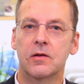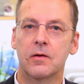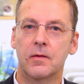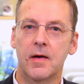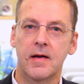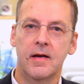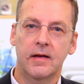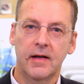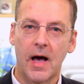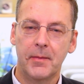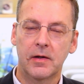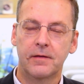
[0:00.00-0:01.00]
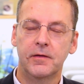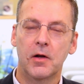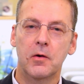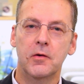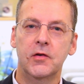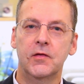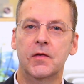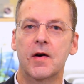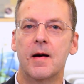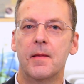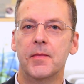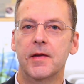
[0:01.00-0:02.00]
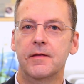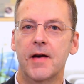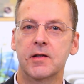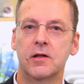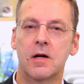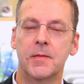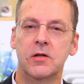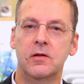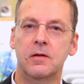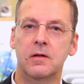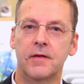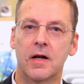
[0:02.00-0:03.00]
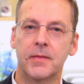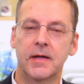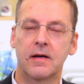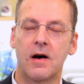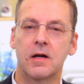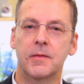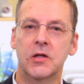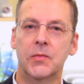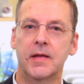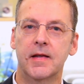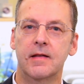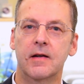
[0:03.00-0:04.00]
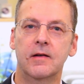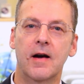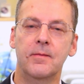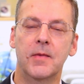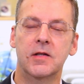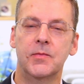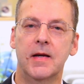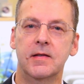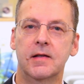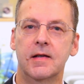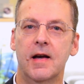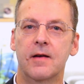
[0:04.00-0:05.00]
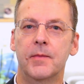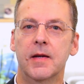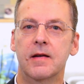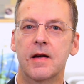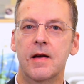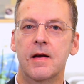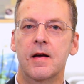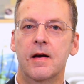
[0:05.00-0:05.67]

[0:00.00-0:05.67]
So capital flows from the advanced economies to developing economies, but then their governments basically have been